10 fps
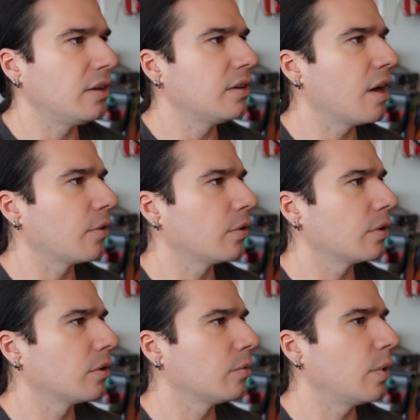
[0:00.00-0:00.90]
another
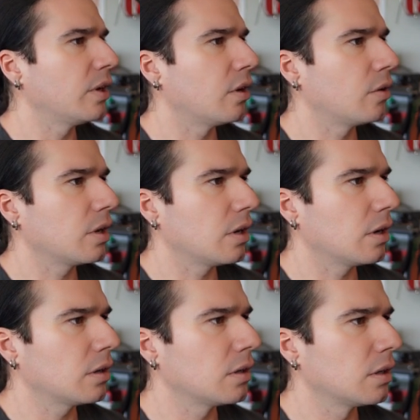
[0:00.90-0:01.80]
window
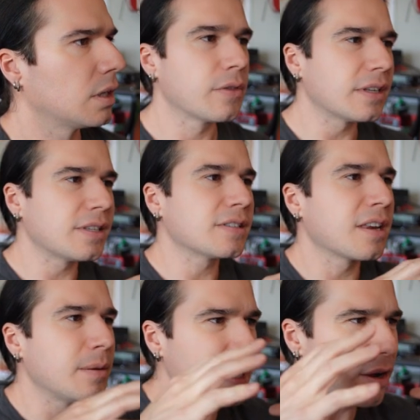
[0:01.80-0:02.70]
here. This is
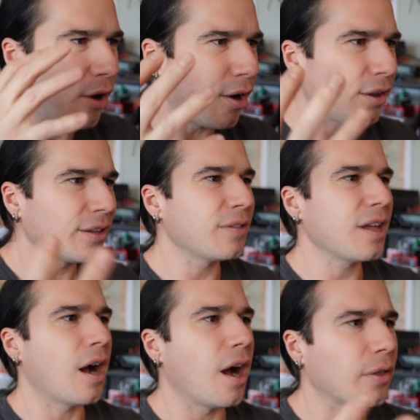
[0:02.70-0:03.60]
going to be all of
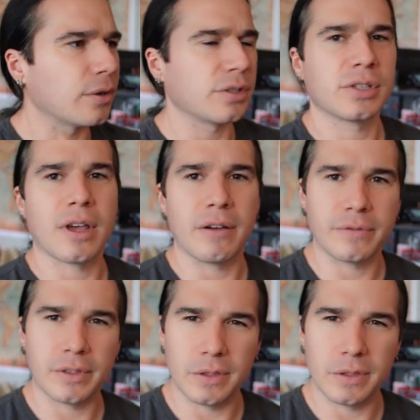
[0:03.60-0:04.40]
the other stuff